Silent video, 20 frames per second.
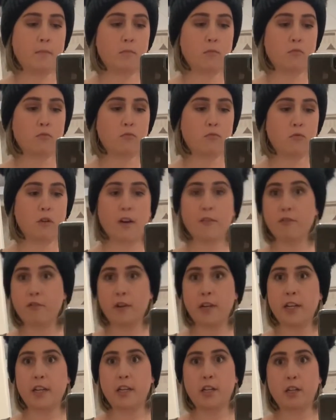
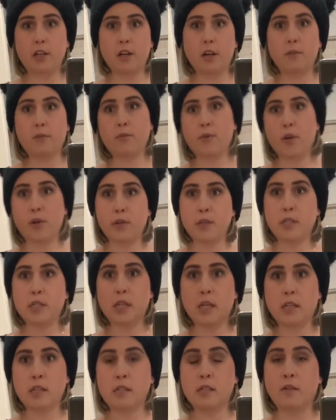roughly,
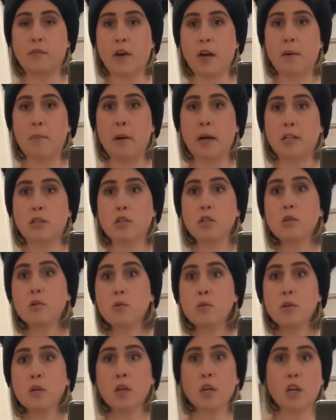36 divided by
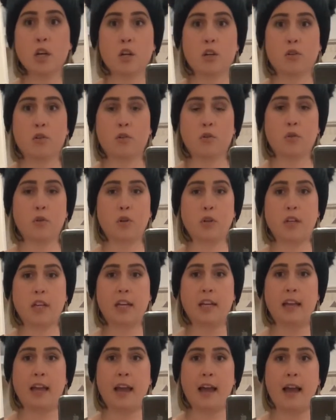2. You're
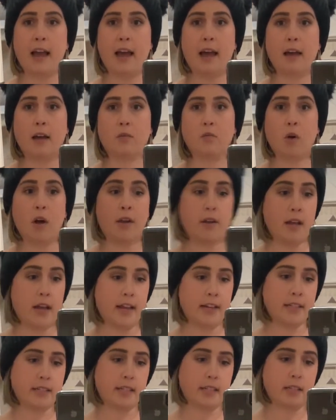looking at,
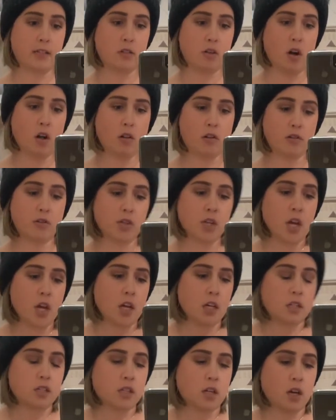$18.
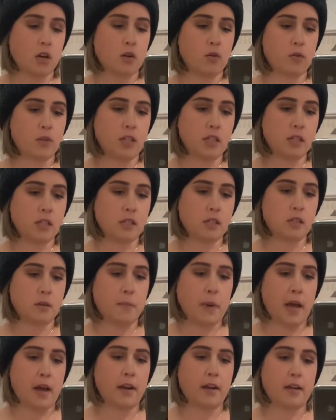So this is
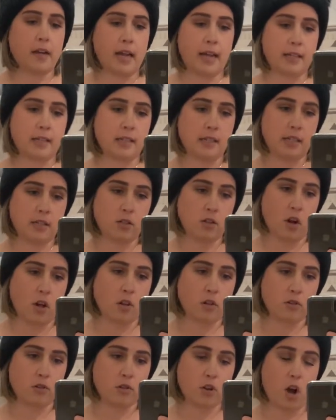about an
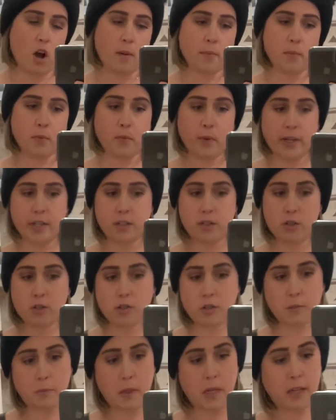$18 top, which
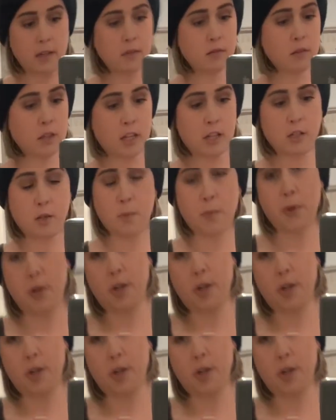to me, that's a pretty